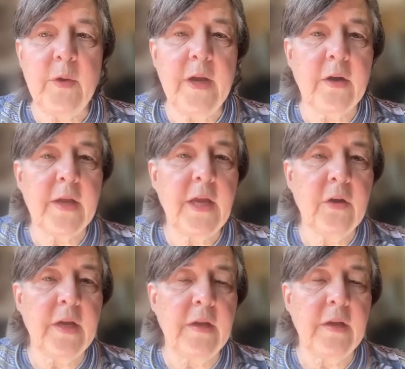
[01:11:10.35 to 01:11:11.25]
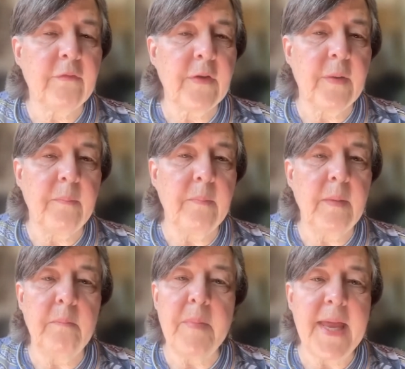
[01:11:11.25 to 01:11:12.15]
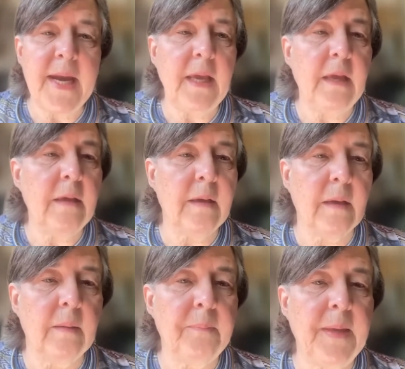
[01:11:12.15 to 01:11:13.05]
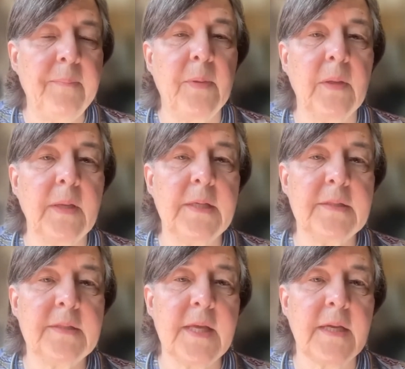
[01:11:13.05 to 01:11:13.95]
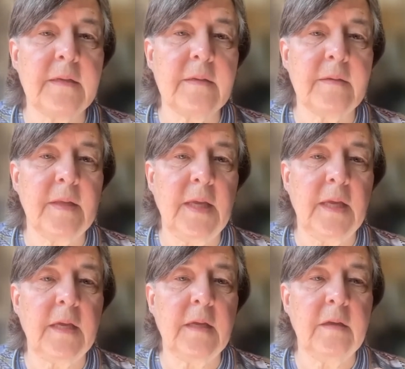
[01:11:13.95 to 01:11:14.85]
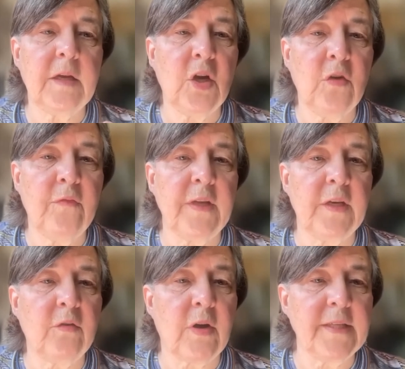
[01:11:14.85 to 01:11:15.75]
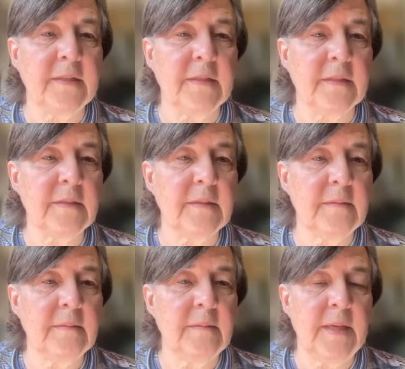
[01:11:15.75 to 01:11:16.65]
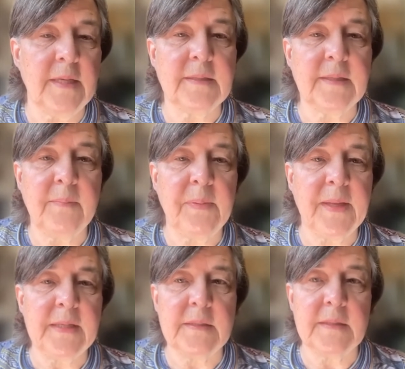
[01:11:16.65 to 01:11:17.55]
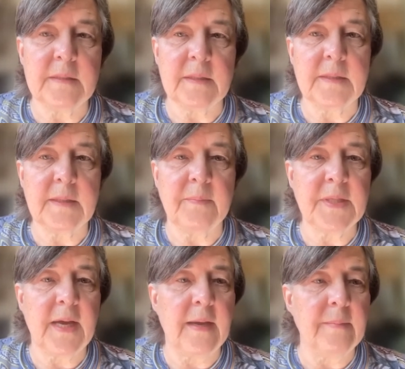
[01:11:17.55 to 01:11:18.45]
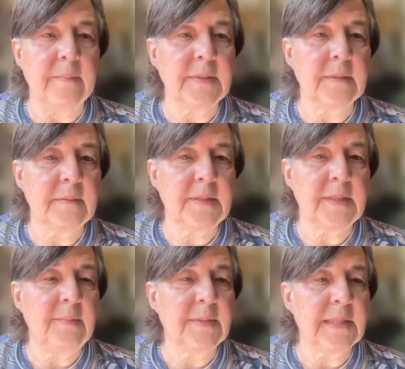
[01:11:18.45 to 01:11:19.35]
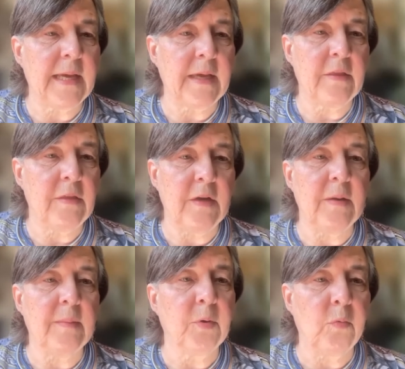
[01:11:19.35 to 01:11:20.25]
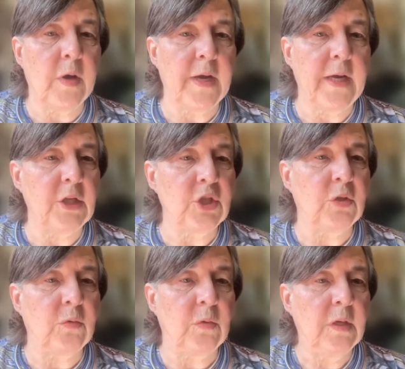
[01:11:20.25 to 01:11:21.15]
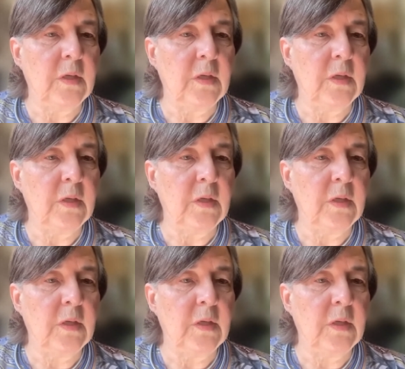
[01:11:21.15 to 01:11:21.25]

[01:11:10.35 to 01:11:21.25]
we are hearing from many people is that the COVID crisis in some places at some times seems like the #1 issue